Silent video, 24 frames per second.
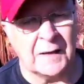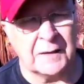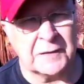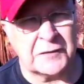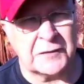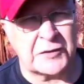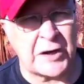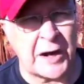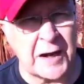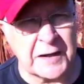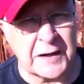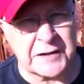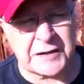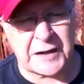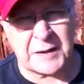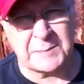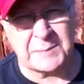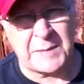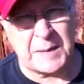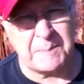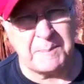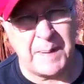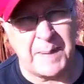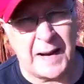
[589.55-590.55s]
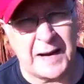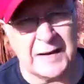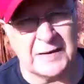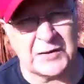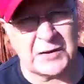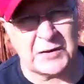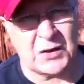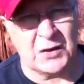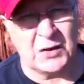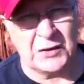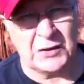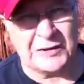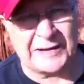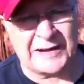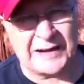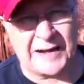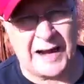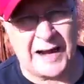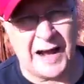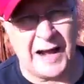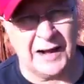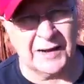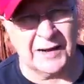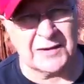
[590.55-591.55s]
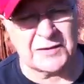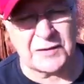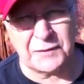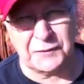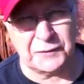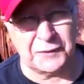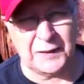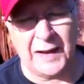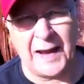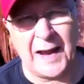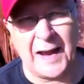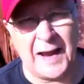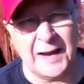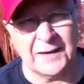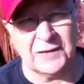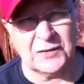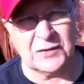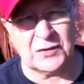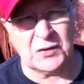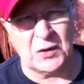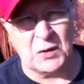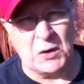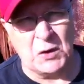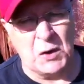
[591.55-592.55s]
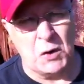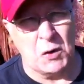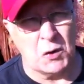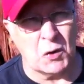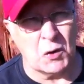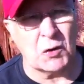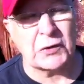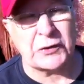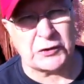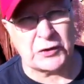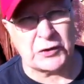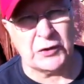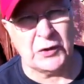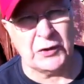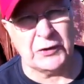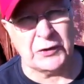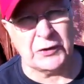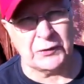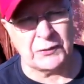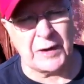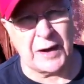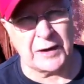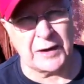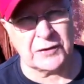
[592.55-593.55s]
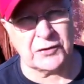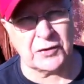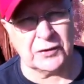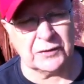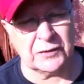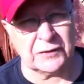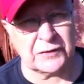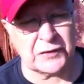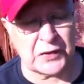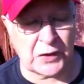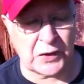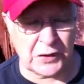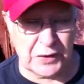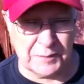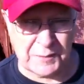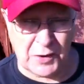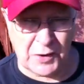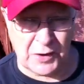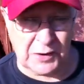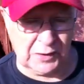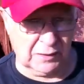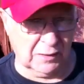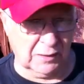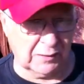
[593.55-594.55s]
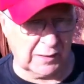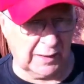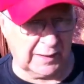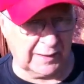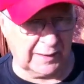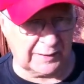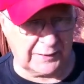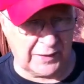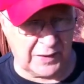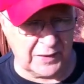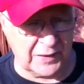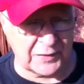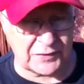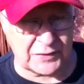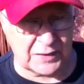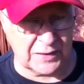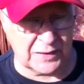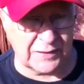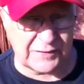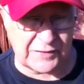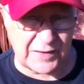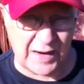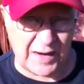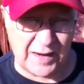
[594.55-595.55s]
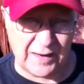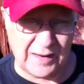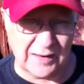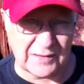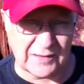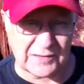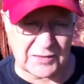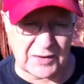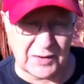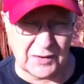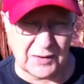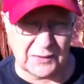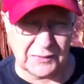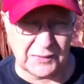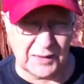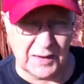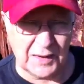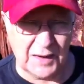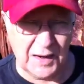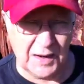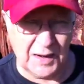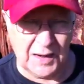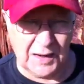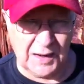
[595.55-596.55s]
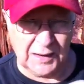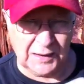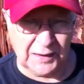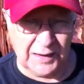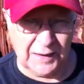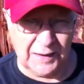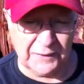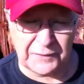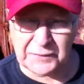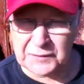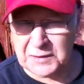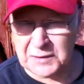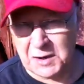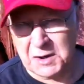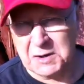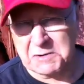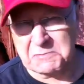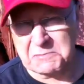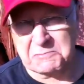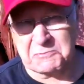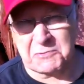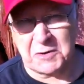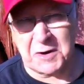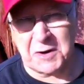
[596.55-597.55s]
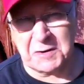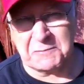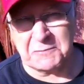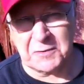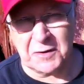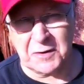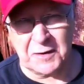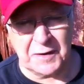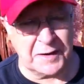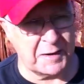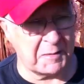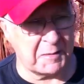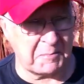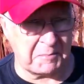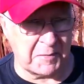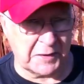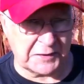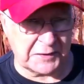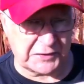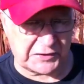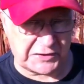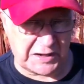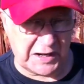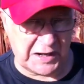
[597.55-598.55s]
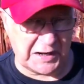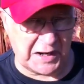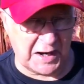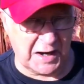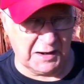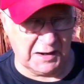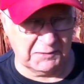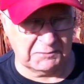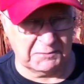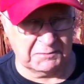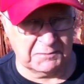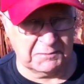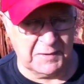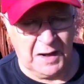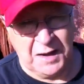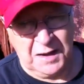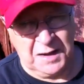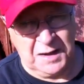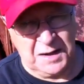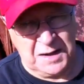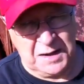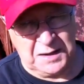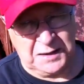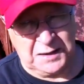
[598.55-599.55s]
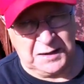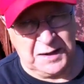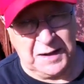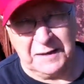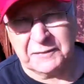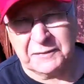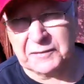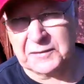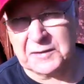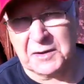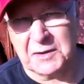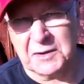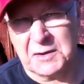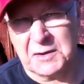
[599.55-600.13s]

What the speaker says: Chants can be based on colours of flags or turn directions. So you might look at a test and say to yourself, left, right, centre, left,